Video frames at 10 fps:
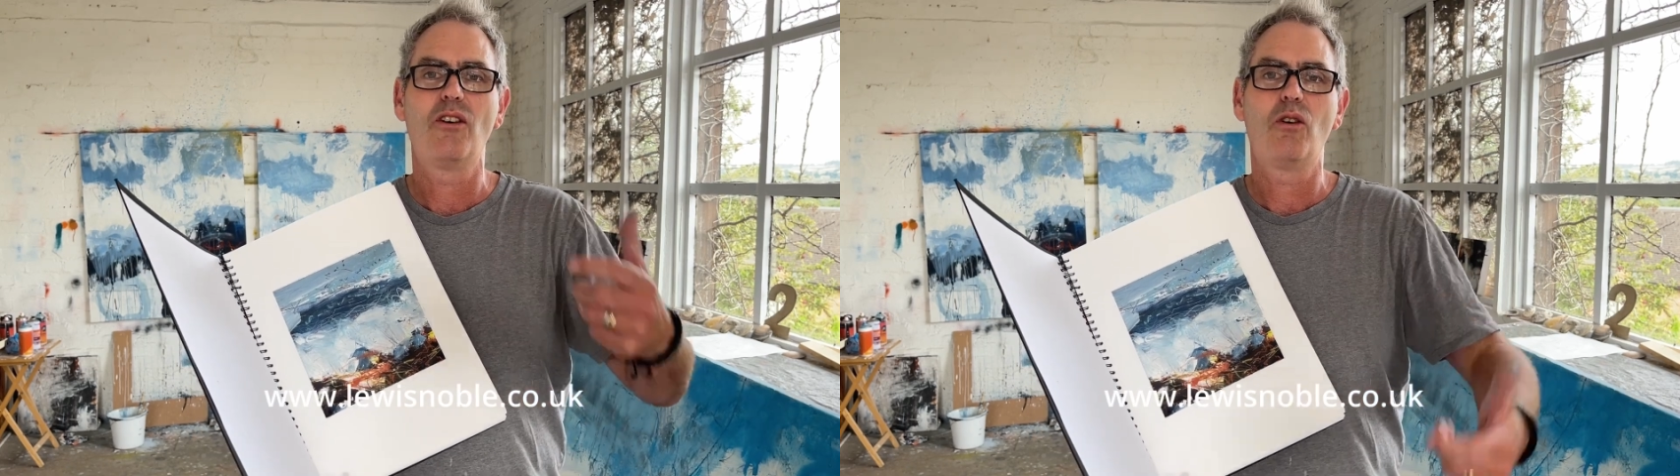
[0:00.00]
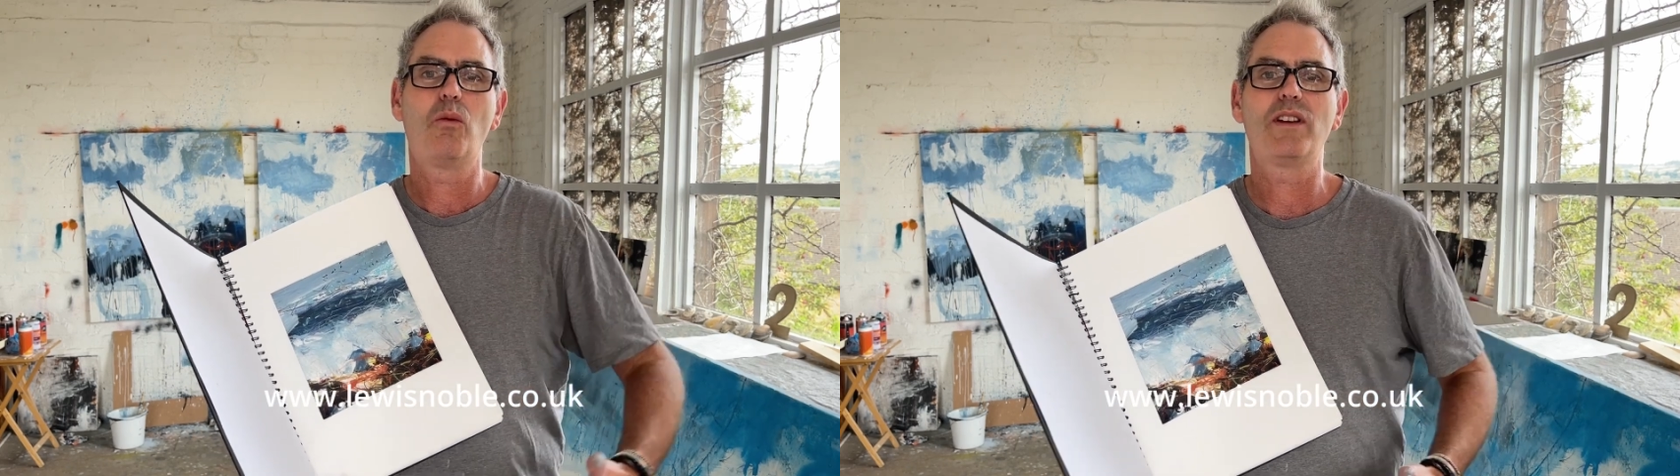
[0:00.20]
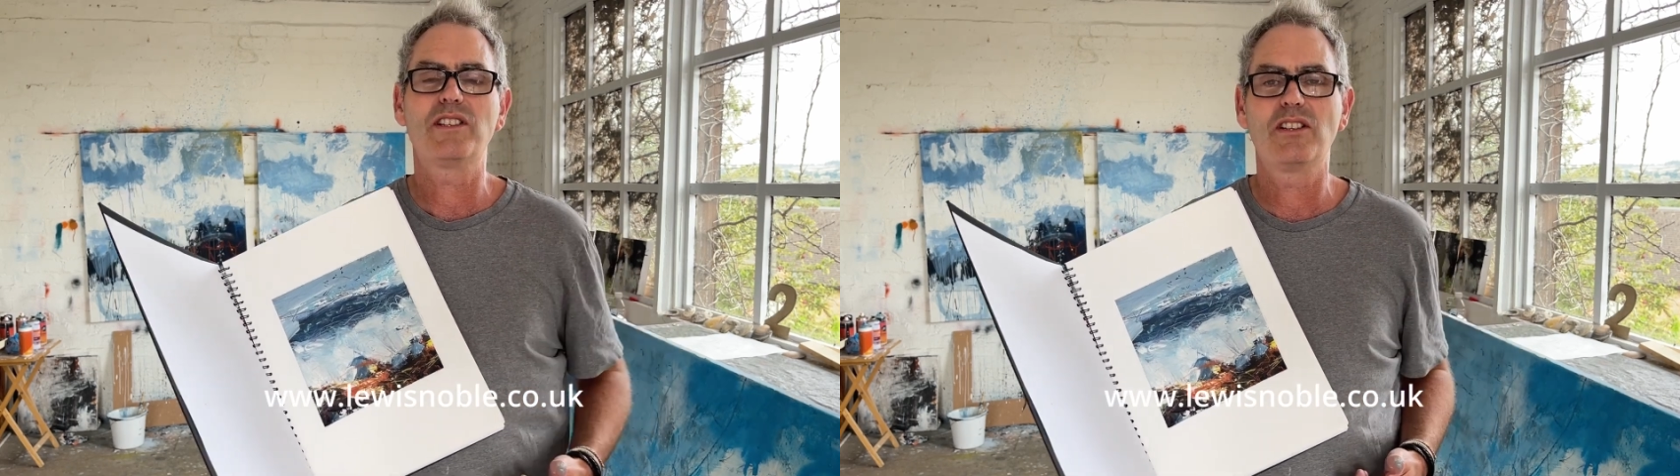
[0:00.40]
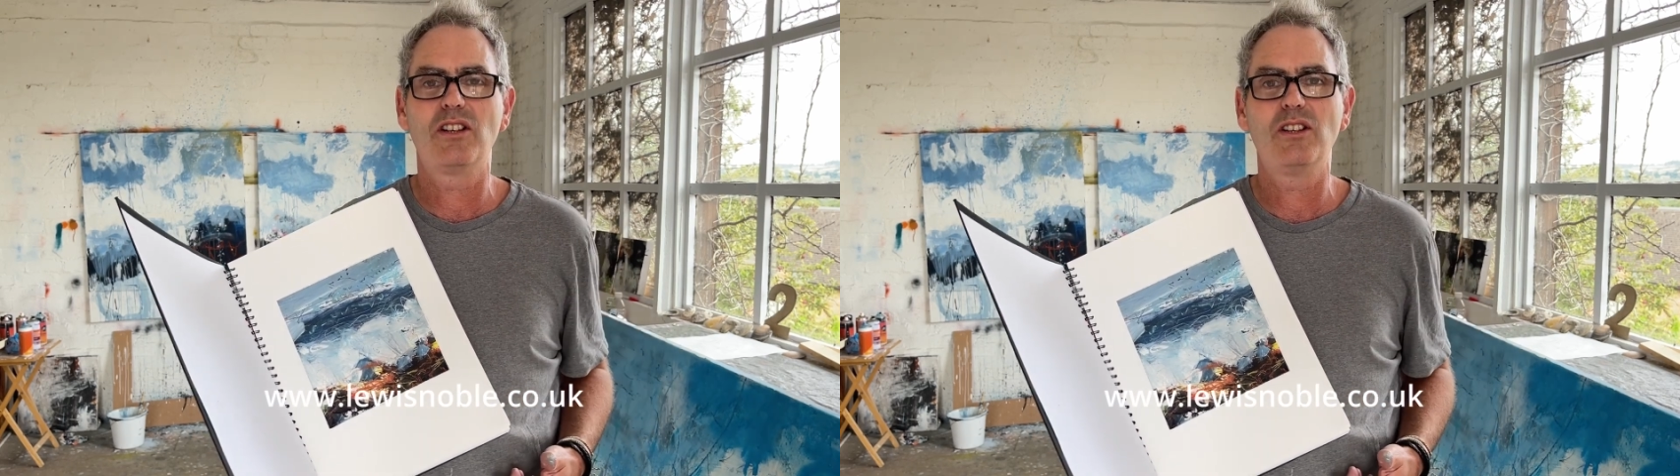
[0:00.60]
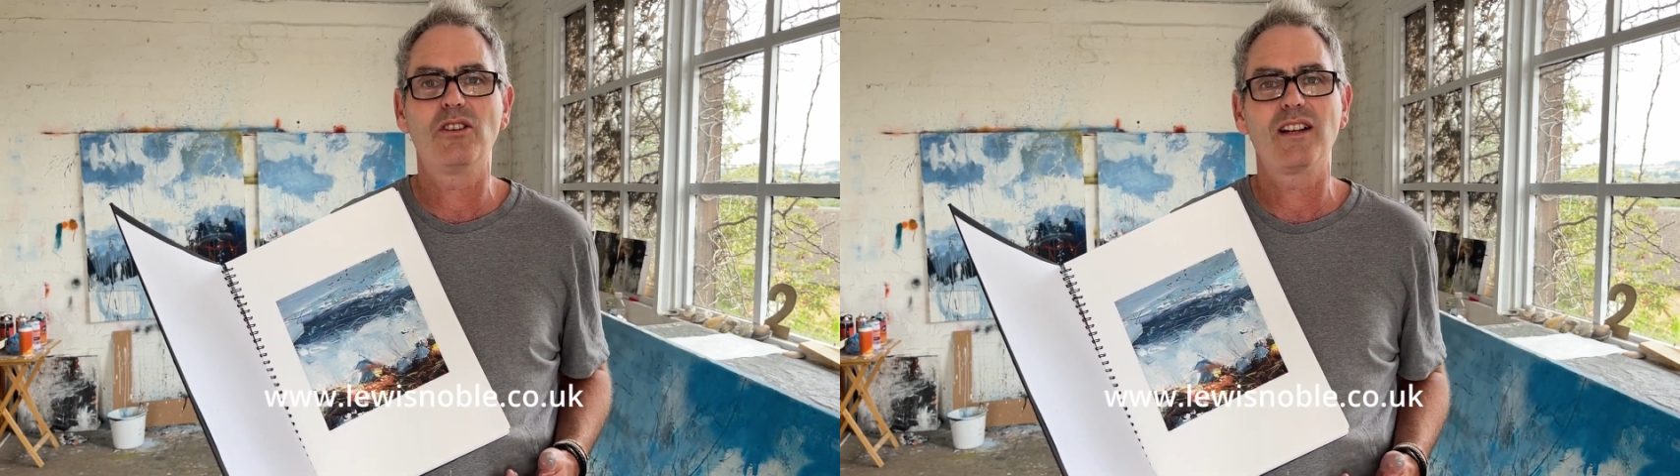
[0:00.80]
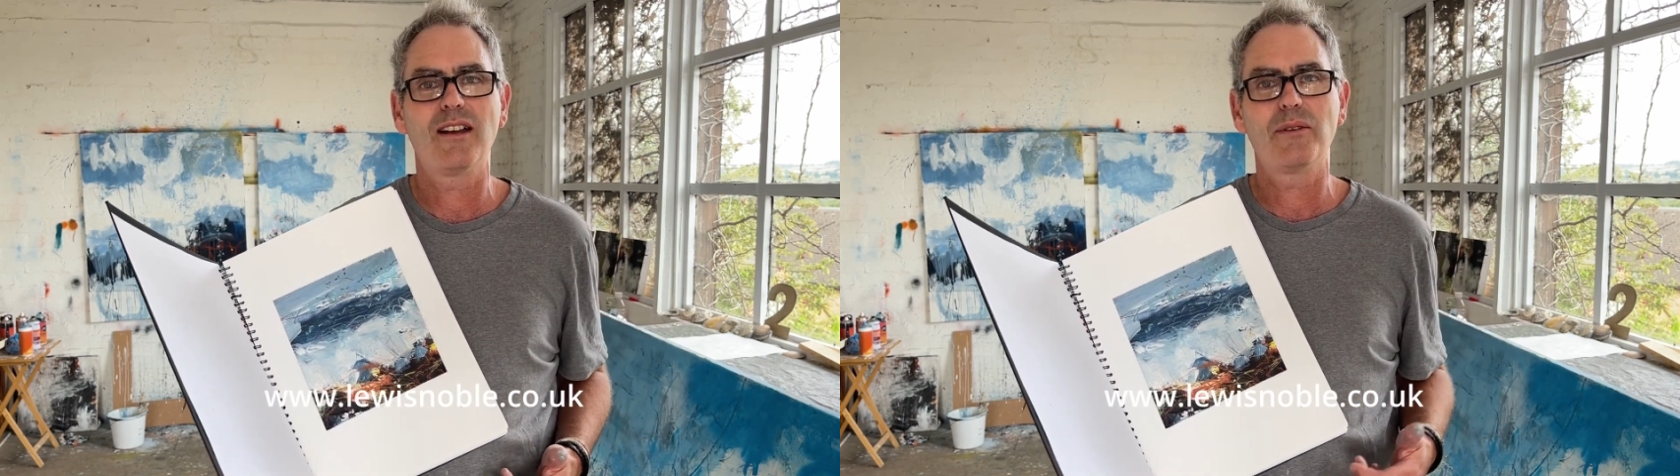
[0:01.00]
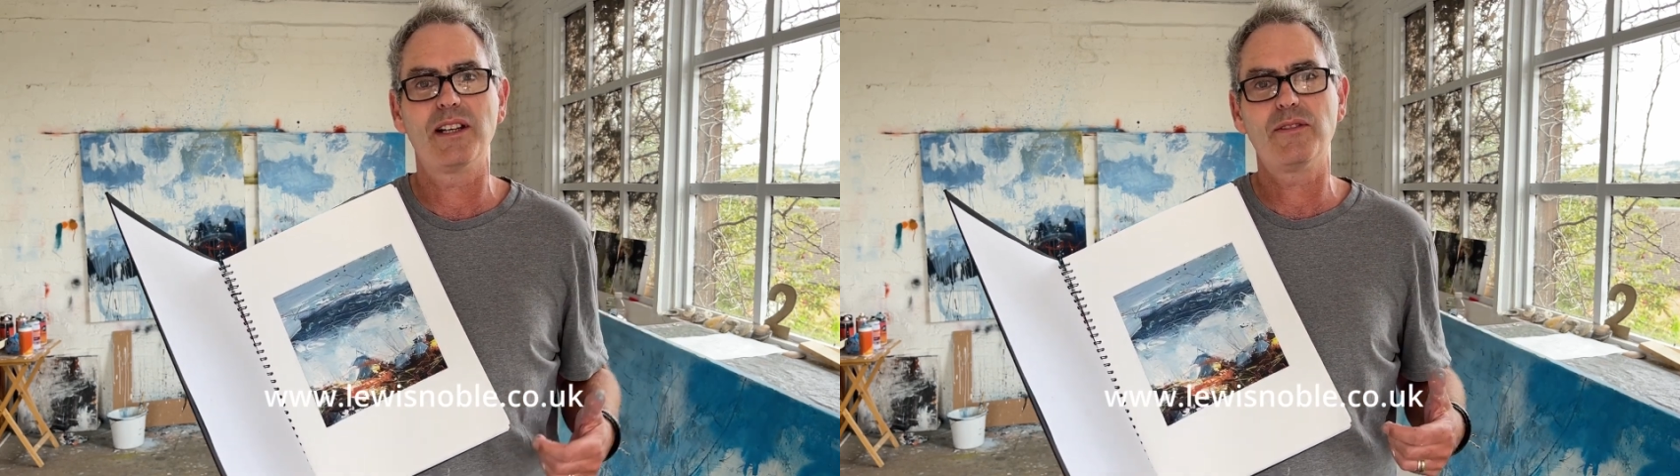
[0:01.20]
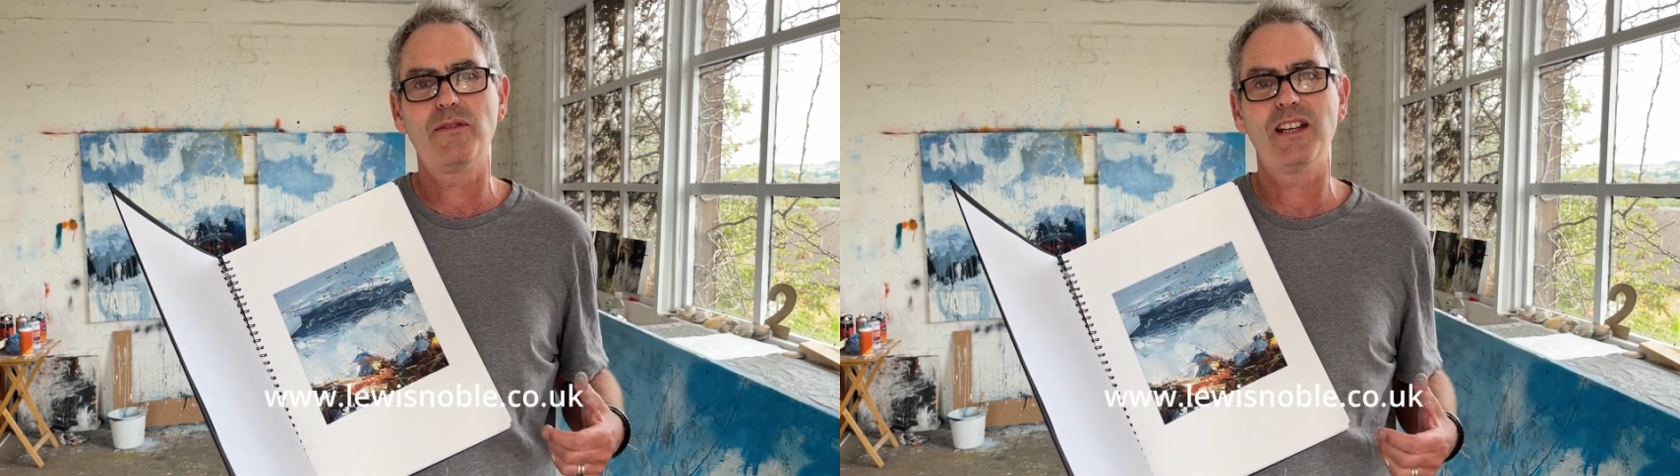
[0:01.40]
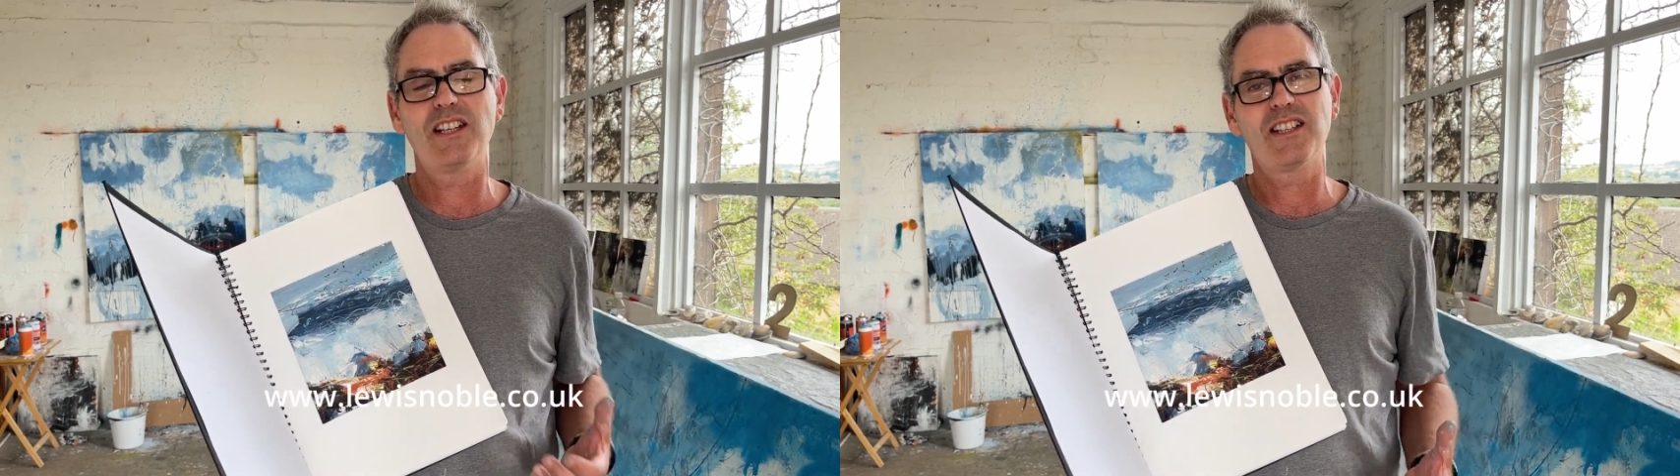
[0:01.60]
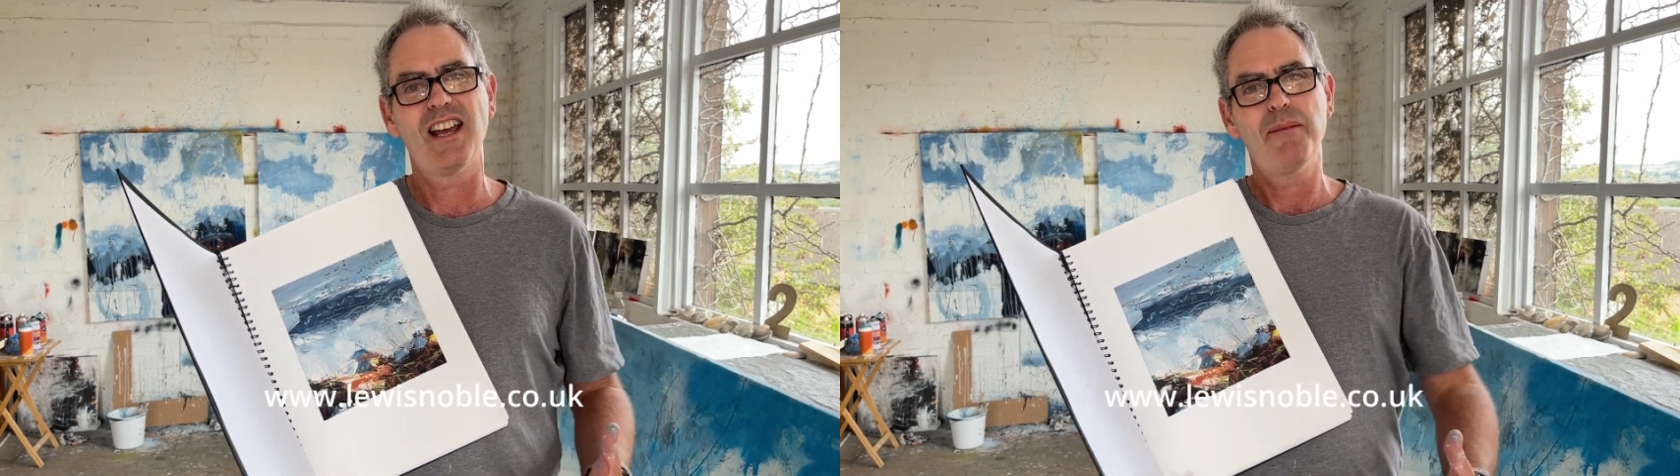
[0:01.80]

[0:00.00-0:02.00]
or what it's going to look like when it's finished,